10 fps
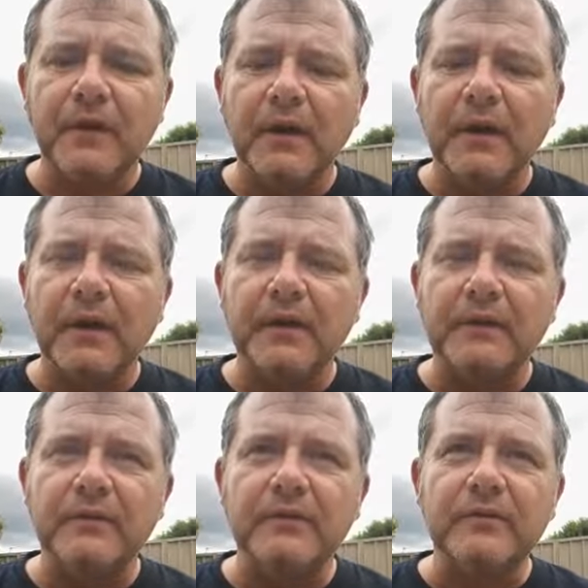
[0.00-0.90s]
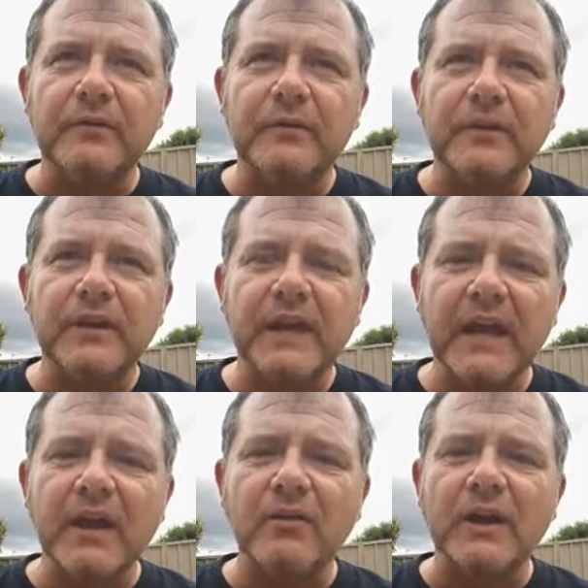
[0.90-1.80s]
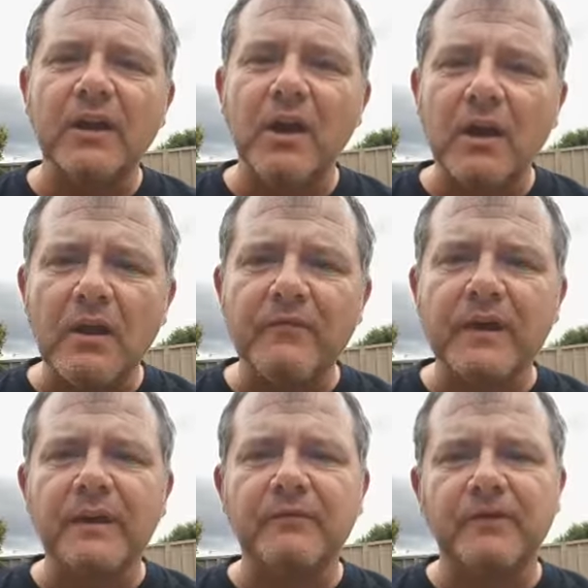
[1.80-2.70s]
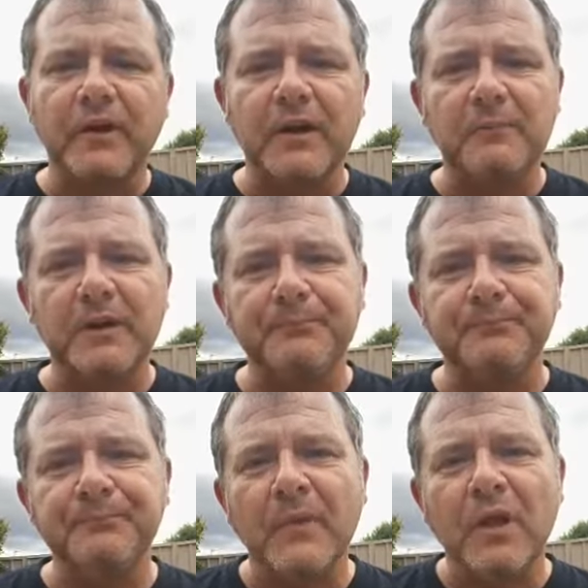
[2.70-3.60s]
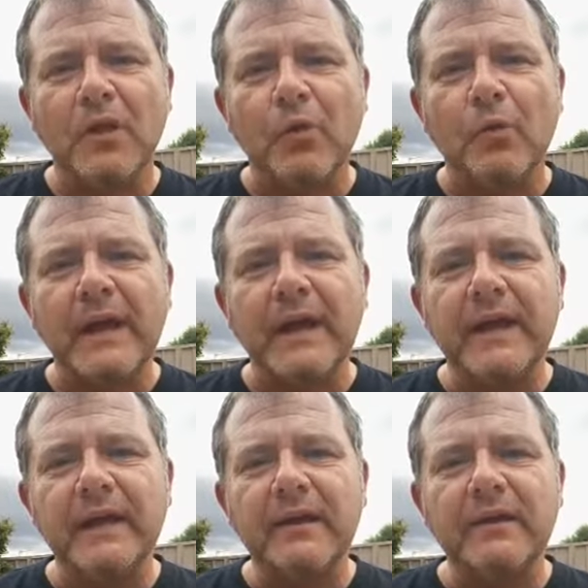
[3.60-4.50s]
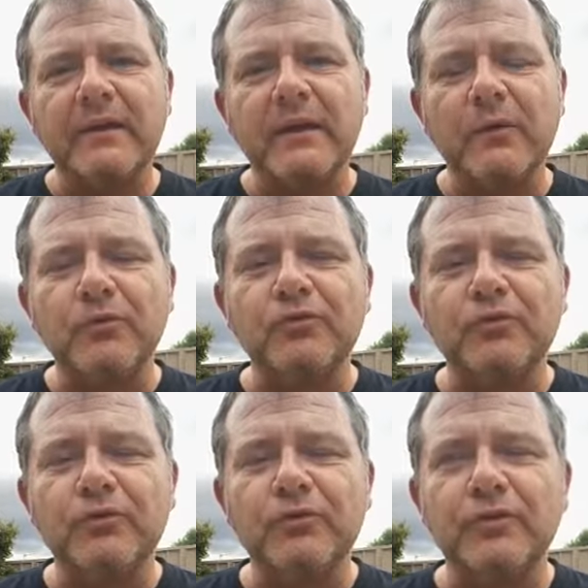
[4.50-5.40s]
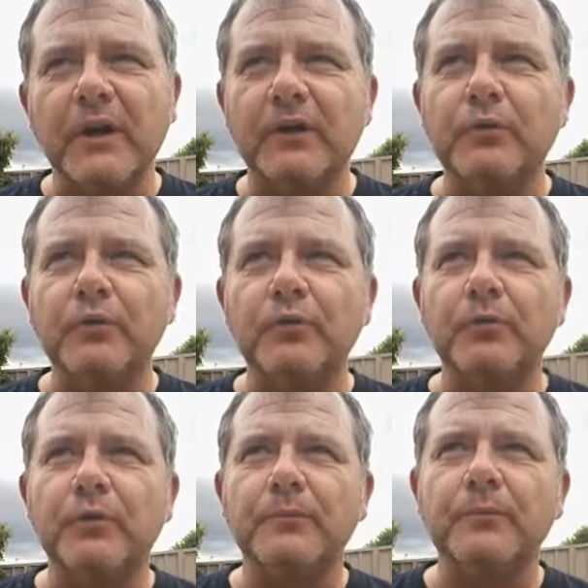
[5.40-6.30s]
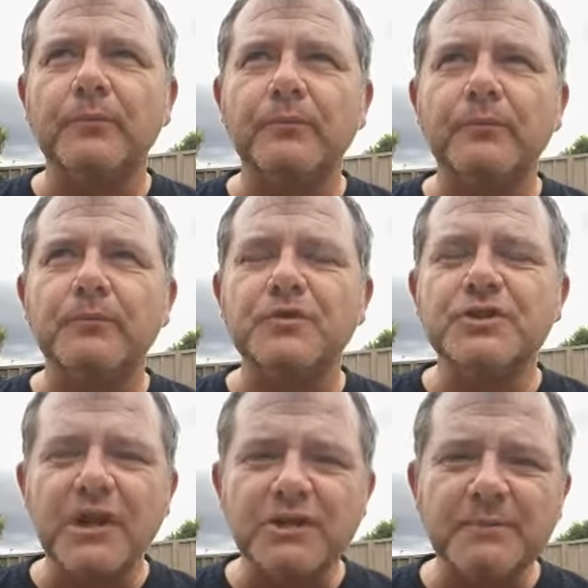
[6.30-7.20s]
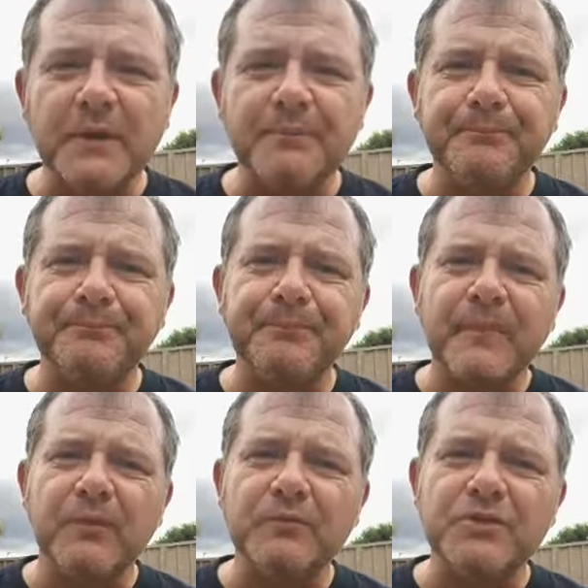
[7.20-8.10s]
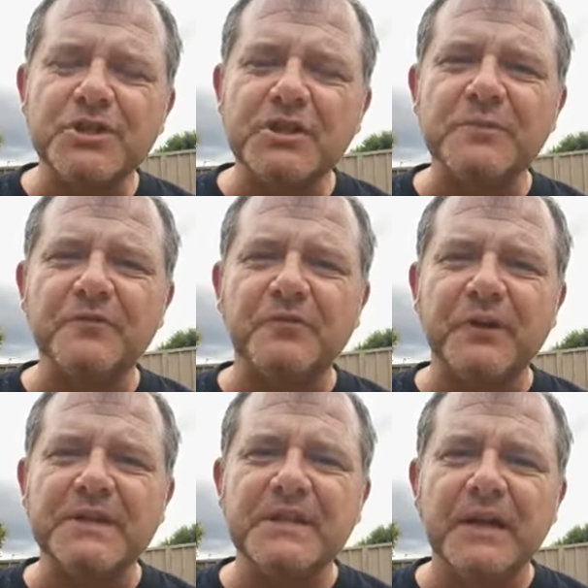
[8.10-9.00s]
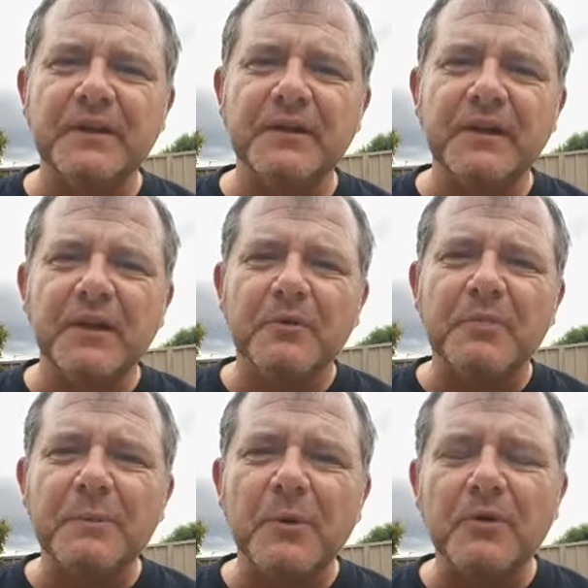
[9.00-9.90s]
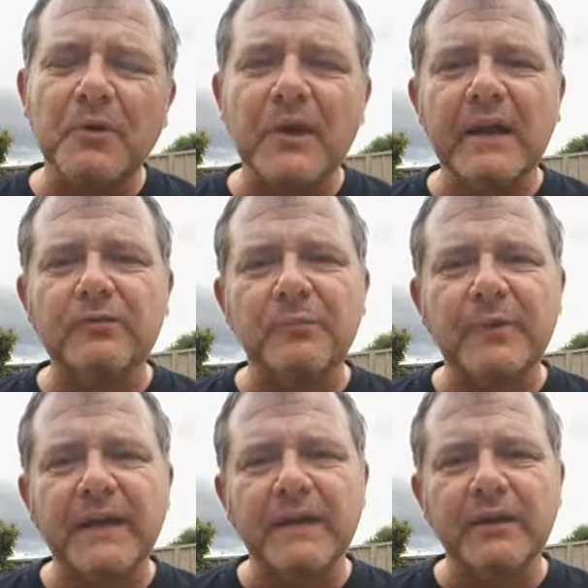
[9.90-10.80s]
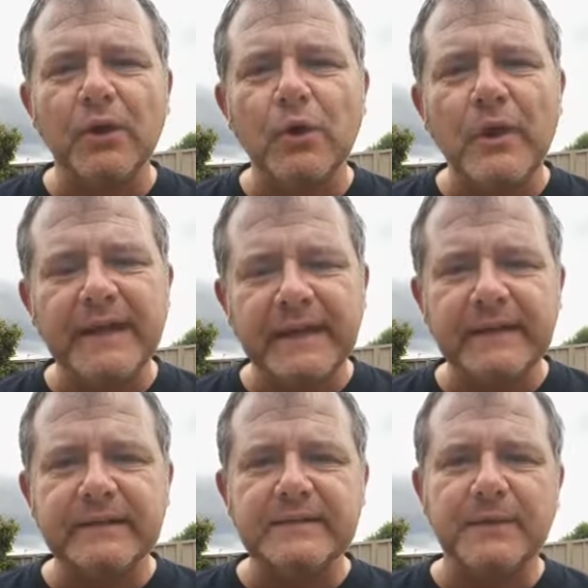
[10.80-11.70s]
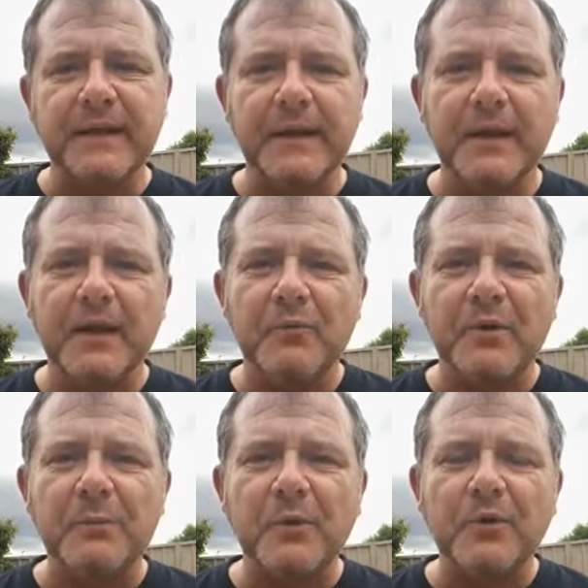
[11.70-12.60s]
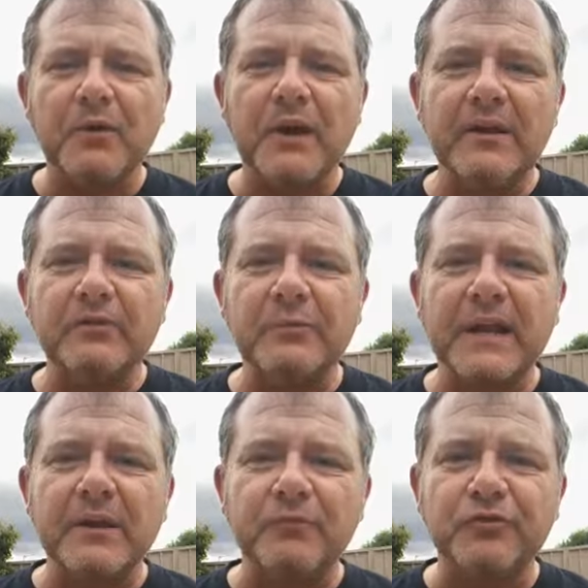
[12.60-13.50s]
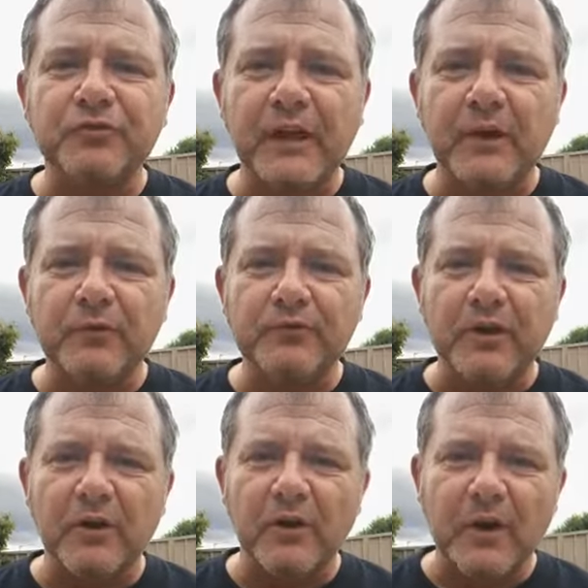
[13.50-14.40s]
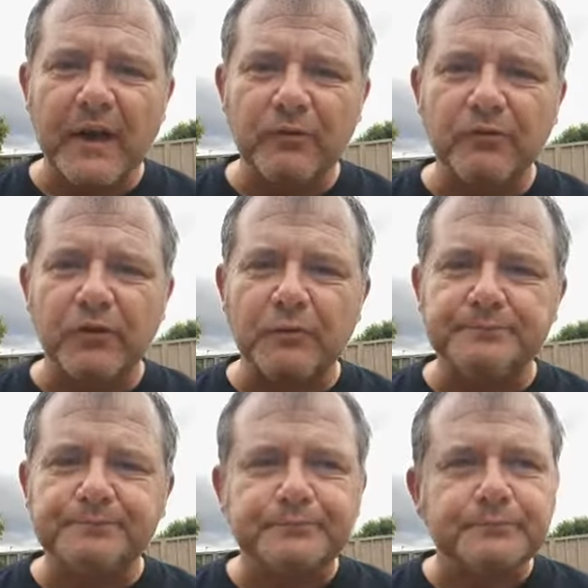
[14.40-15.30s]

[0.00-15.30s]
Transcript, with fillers: and caring and loving environment where there was no judgment. It was a judgment free zone. People were allowed to be who they needed to be. People were allowed to be themselves. They were allowed to